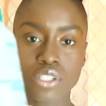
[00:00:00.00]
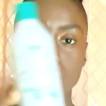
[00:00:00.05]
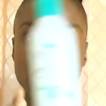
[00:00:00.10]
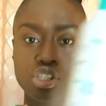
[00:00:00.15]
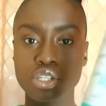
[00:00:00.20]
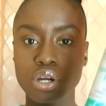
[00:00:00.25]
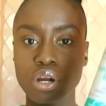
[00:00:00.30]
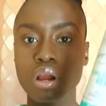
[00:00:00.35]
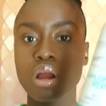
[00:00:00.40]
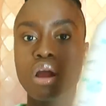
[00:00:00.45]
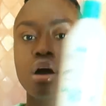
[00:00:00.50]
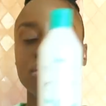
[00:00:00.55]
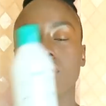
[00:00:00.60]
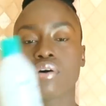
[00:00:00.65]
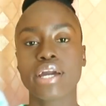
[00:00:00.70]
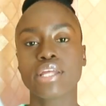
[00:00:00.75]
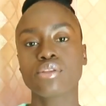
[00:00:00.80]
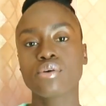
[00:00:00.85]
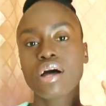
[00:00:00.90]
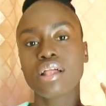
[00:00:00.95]
conditioner.
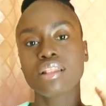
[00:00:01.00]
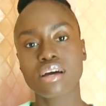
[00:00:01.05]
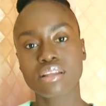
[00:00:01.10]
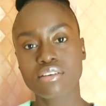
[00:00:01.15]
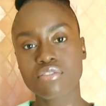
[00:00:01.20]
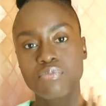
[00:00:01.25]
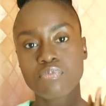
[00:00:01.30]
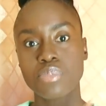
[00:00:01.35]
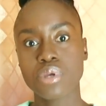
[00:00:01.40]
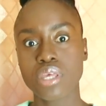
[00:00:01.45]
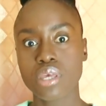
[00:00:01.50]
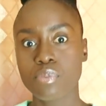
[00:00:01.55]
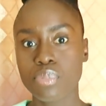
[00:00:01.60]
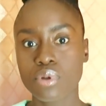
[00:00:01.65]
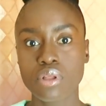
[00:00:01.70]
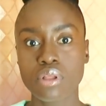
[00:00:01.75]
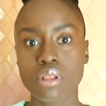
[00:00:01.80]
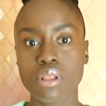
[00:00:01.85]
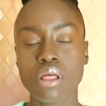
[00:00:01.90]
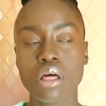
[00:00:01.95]
Now, I know a lot of
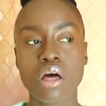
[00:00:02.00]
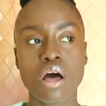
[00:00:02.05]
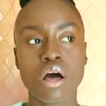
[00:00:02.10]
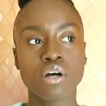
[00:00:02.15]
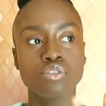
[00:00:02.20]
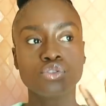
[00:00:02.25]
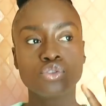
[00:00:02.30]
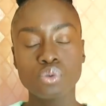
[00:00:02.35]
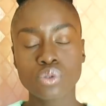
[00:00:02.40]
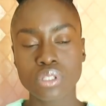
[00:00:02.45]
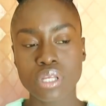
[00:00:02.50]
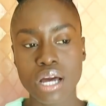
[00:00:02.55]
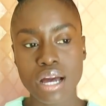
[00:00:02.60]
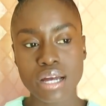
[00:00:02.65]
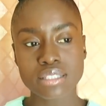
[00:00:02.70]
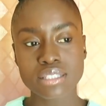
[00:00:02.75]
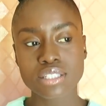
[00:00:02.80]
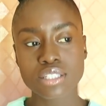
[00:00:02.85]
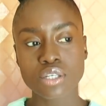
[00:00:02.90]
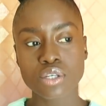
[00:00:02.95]
people do
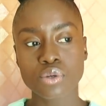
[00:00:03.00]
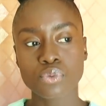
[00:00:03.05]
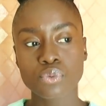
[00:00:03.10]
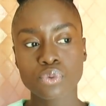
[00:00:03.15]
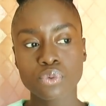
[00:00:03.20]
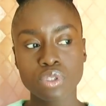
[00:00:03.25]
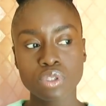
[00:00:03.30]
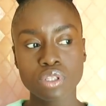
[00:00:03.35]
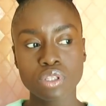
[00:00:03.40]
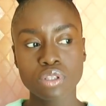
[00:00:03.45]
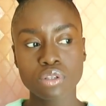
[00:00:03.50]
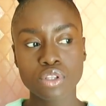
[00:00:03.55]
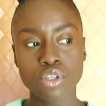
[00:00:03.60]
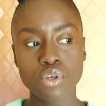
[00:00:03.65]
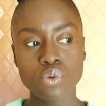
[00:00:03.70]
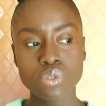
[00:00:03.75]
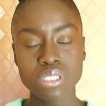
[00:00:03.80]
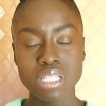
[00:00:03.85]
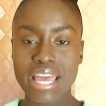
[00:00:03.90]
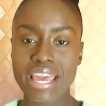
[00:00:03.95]
not
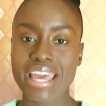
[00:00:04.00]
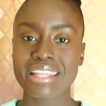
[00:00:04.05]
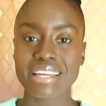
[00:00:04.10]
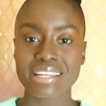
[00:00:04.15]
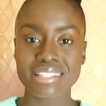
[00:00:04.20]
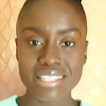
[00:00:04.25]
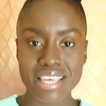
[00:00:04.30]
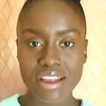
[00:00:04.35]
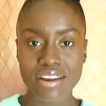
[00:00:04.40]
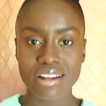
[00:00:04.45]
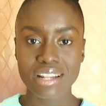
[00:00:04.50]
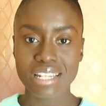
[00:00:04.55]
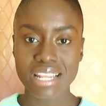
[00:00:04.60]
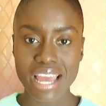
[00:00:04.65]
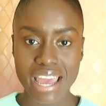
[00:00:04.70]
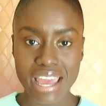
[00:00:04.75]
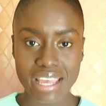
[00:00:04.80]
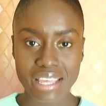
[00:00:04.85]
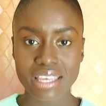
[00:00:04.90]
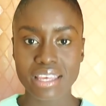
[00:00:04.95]
use like an entire
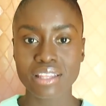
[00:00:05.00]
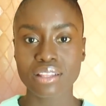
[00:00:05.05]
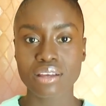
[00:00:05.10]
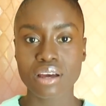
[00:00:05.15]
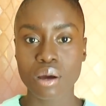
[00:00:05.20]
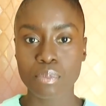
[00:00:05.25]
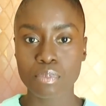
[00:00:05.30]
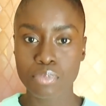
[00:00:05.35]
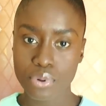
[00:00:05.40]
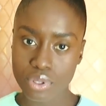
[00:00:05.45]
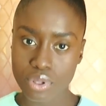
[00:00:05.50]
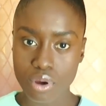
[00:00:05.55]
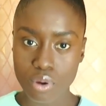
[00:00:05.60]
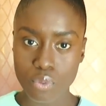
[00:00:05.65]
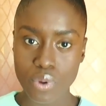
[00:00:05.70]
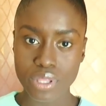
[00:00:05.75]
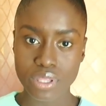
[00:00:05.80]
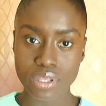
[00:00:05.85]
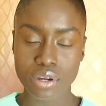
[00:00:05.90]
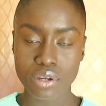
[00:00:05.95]
line in a
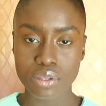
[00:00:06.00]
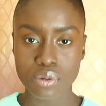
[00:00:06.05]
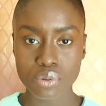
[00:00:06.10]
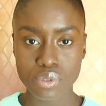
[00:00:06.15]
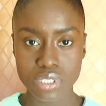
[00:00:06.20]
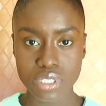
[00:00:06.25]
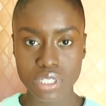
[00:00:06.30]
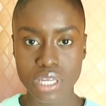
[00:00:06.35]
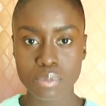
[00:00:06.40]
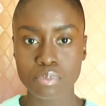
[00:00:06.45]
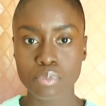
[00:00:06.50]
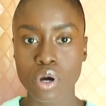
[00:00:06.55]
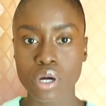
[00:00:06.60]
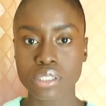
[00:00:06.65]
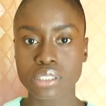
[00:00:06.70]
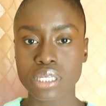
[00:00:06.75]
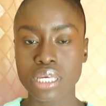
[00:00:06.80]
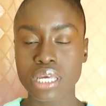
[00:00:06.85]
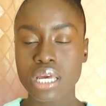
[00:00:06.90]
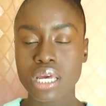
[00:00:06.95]
product when they're using it,
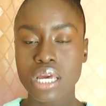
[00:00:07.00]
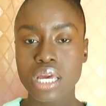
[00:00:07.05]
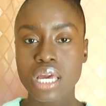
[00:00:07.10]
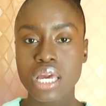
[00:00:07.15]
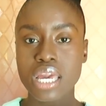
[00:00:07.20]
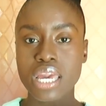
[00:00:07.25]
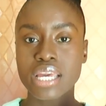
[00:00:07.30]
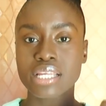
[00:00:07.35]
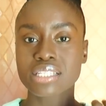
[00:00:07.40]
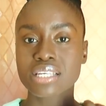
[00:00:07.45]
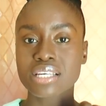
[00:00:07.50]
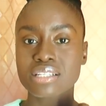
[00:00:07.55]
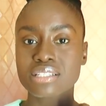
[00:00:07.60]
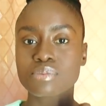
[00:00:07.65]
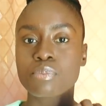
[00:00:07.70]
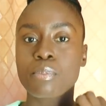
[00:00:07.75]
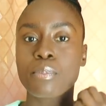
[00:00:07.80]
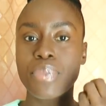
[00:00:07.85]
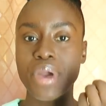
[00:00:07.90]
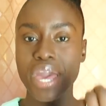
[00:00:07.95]
but it
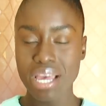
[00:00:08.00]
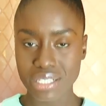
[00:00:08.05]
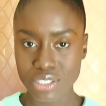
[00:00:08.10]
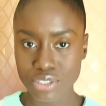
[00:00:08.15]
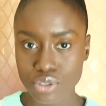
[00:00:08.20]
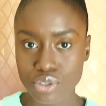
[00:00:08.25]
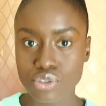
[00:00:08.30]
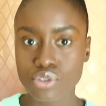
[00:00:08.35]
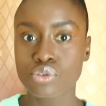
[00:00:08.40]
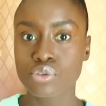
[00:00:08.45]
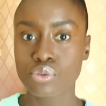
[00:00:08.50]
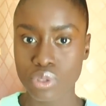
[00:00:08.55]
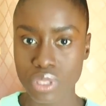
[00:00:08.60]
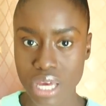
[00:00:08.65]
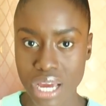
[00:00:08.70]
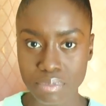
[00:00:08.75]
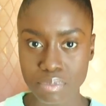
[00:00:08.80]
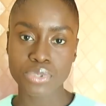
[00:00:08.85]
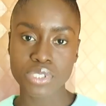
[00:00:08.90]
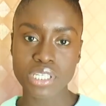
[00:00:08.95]
is best to do
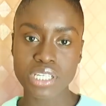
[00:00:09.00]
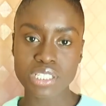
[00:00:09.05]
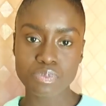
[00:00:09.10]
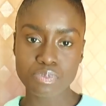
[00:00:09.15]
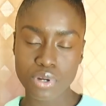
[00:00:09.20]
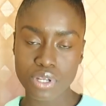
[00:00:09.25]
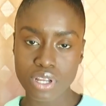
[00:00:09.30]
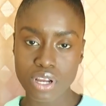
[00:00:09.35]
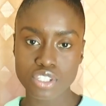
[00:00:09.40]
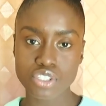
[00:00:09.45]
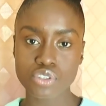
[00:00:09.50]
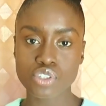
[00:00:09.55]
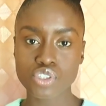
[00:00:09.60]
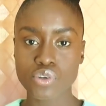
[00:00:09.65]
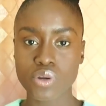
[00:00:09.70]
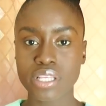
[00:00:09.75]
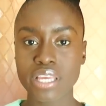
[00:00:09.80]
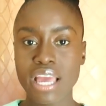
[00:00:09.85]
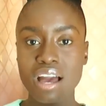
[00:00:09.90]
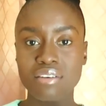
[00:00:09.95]
that. These products
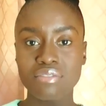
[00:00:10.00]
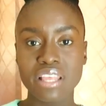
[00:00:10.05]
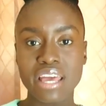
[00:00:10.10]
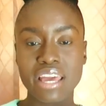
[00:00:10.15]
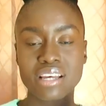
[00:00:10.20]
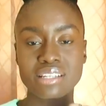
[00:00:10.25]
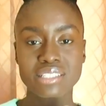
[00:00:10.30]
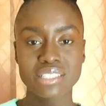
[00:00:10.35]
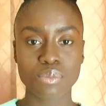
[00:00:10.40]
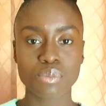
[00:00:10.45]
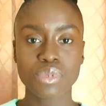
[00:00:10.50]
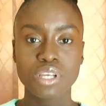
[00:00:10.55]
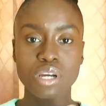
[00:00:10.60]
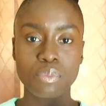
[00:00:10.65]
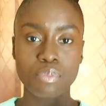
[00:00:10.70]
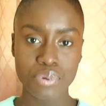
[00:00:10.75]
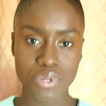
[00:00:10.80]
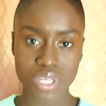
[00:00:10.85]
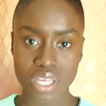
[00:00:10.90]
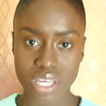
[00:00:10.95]
usually have like a
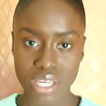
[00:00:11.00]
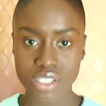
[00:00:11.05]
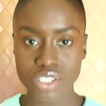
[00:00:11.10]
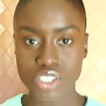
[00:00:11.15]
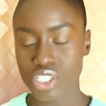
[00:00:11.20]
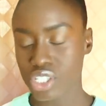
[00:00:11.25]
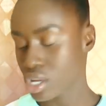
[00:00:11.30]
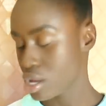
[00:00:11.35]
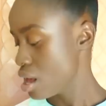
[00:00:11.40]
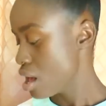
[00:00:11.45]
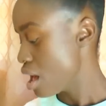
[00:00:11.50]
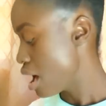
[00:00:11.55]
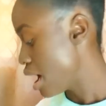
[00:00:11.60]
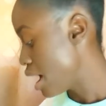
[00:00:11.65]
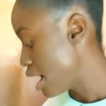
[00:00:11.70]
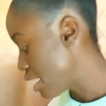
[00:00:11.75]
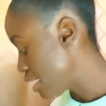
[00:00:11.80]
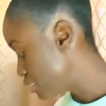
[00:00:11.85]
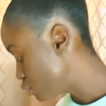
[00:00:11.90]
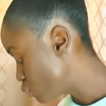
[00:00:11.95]
similar pH,
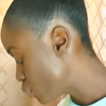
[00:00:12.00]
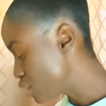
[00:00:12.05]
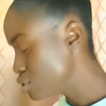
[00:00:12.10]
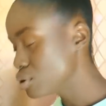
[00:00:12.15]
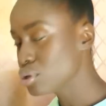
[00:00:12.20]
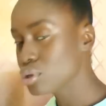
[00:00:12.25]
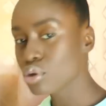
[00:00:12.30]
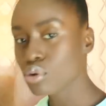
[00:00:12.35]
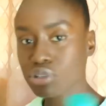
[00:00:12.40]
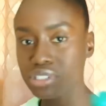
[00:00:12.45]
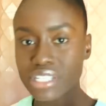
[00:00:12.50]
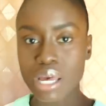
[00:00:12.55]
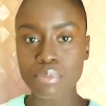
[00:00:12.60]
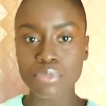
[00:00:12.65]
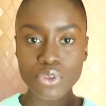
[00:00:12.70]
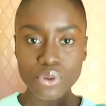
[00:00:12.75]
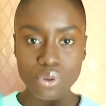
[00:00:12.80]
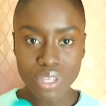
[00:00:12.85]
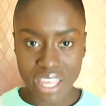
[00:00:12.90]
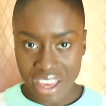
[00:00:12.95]
and when you use
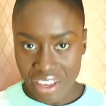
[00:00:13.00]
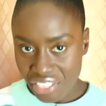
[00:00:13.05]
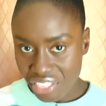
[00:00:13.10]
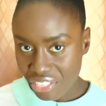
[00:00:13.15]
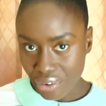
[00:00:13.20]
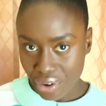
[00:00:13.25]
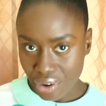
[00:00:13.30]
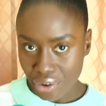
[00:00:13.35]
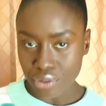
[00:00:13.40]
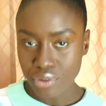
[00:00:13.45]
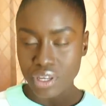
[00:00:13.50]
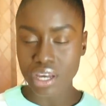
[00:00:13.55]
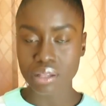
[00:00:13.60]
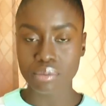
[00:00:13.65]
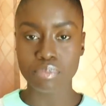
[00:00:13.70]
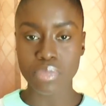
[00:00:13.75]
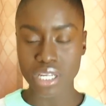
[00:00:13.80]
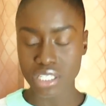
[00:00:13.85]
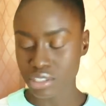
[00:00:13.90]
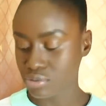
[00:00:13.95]
them together, you
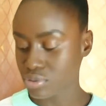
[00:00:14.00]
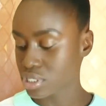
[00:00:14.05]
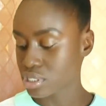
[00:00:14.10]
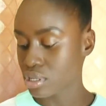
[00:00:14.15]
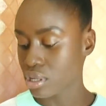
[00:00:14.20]
get best